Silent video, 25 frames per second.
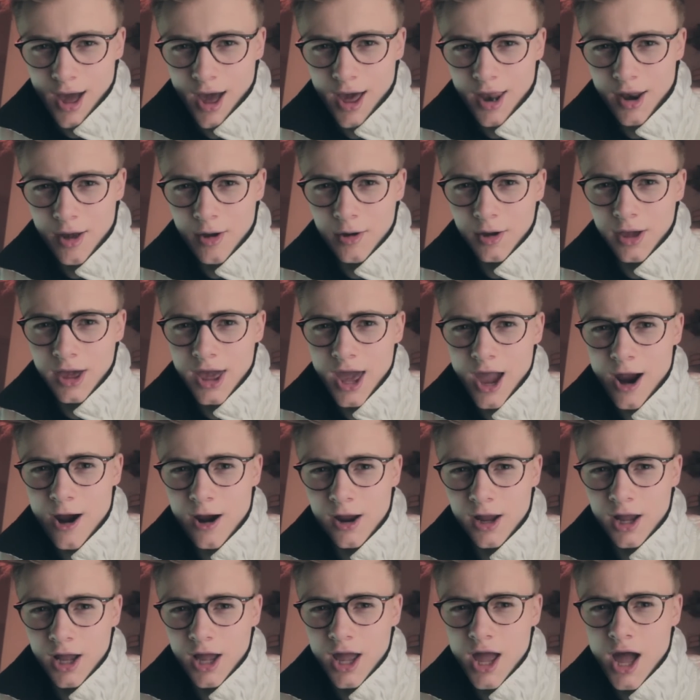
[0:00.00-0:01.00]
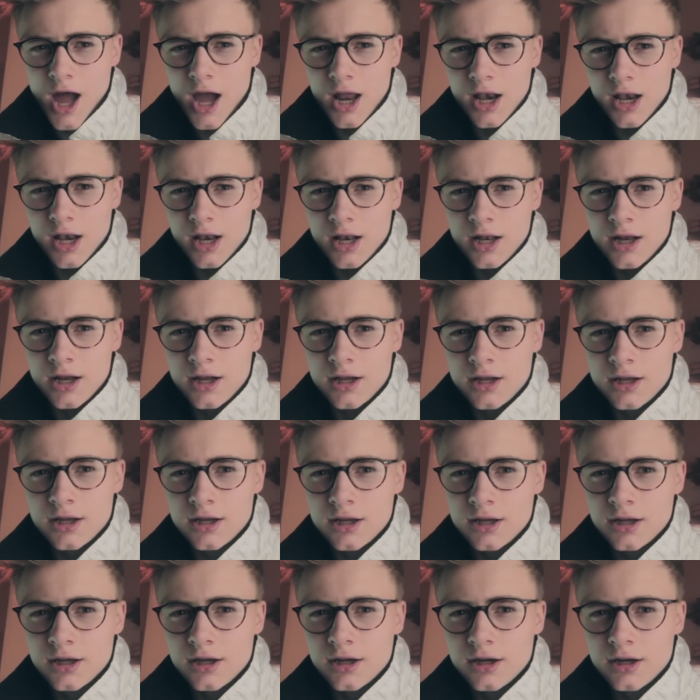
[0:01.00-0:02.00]
I don't carry a gun.
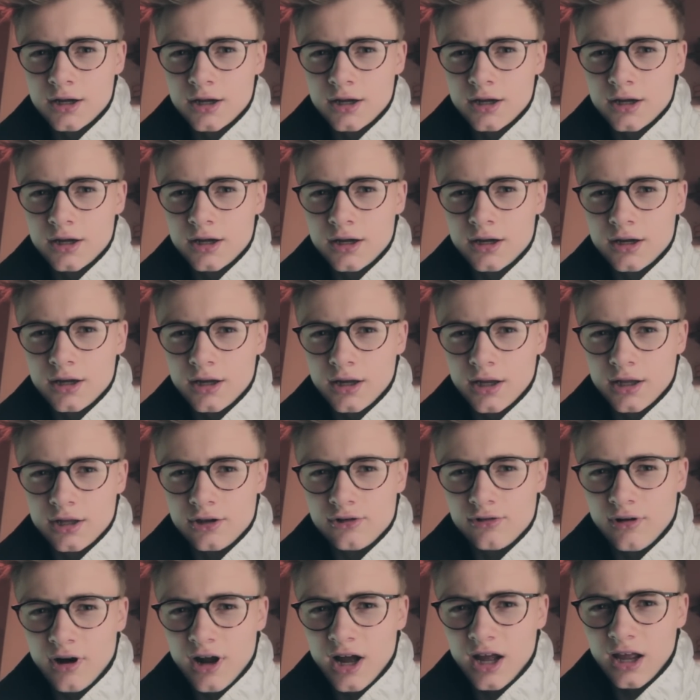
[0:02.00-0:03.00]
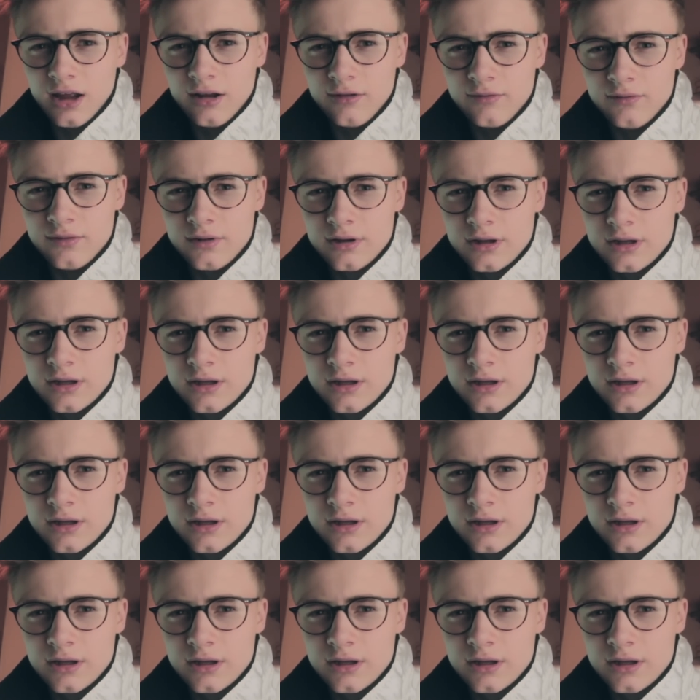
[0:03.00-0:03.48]
I drive.